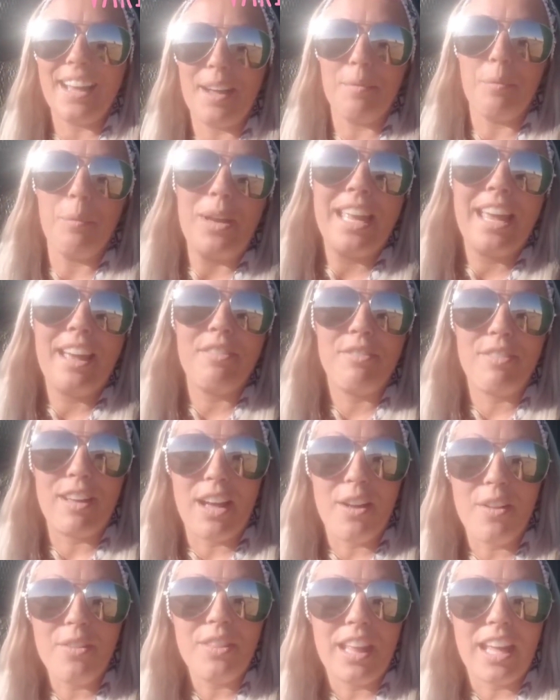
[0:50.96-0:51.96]
We have
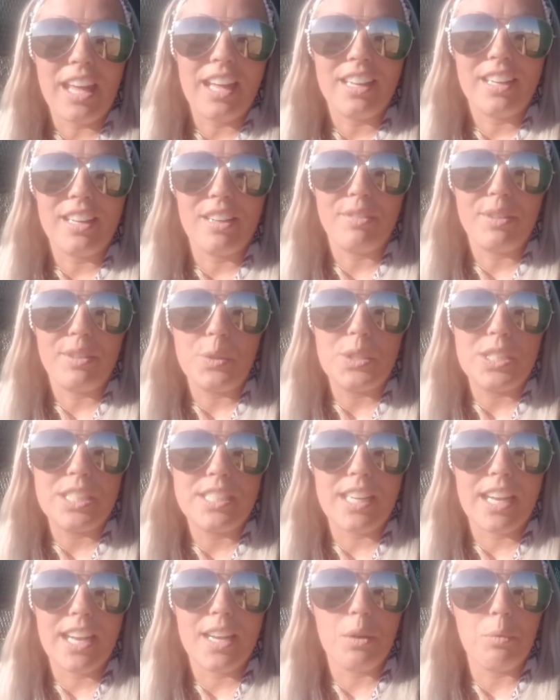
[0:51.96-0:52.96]
found that if you
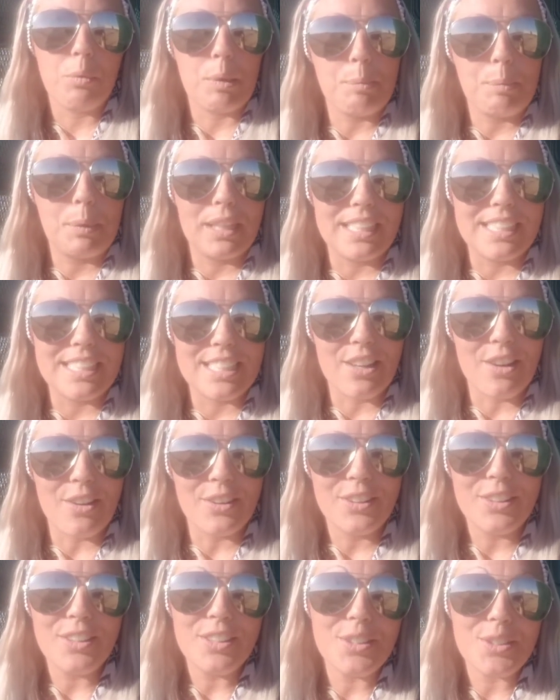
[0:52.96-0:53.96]
stay in one place
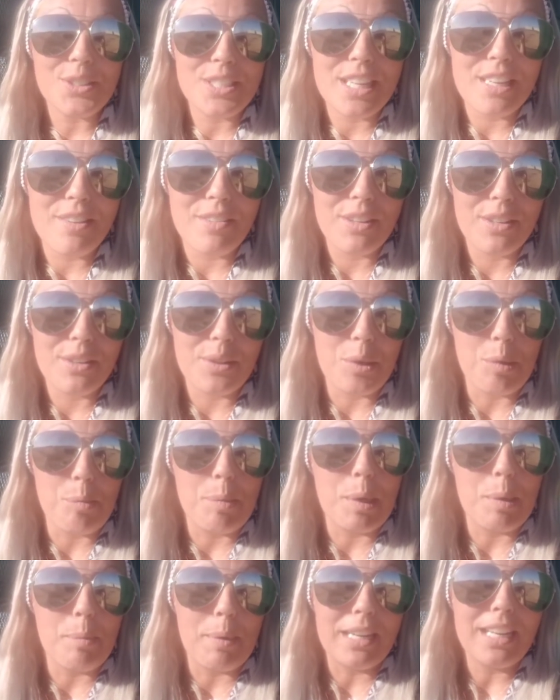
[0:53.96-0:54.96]
longer, you're saving a little
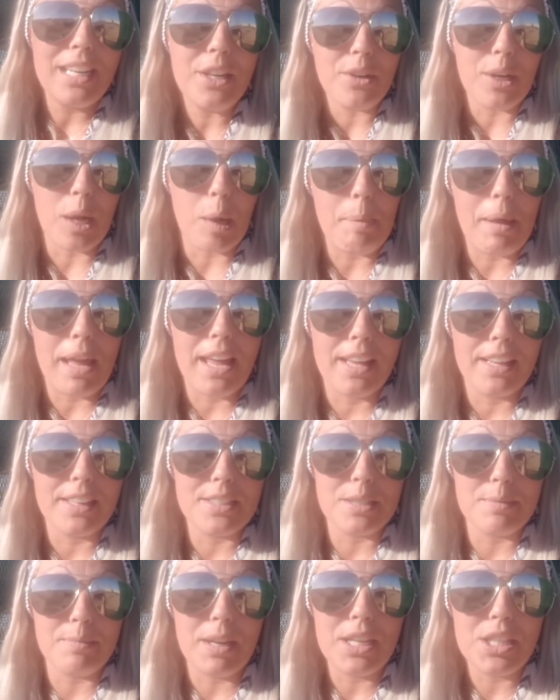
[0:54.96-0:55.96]
bit of money. You're not paying
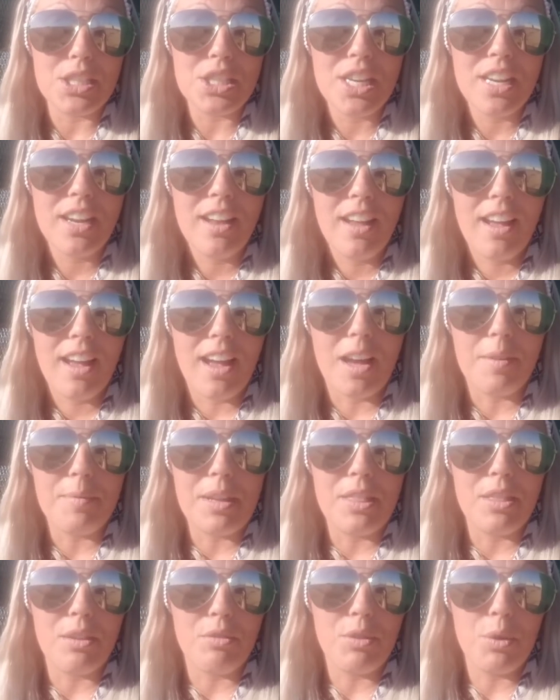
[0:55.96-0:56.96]
as much
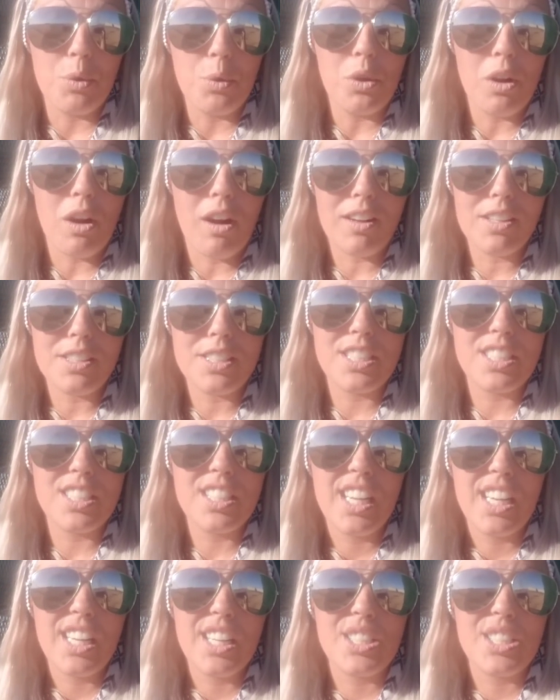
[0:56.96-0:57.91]
in the fuel costs.